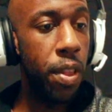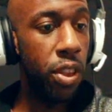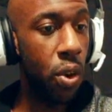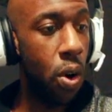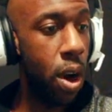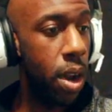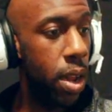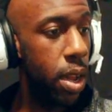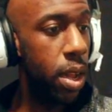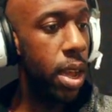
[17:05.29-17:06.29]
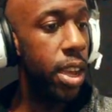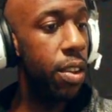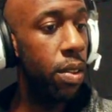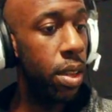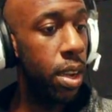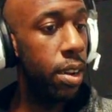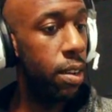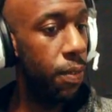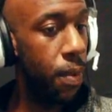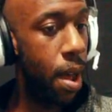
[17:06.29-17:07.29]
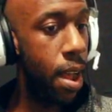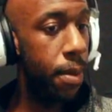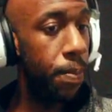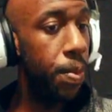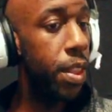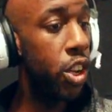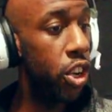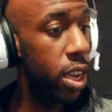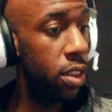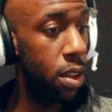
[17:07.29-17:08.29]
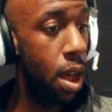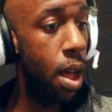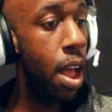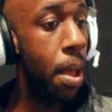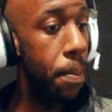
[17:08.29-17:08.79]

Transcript: the door, you'll need to find the jigsaw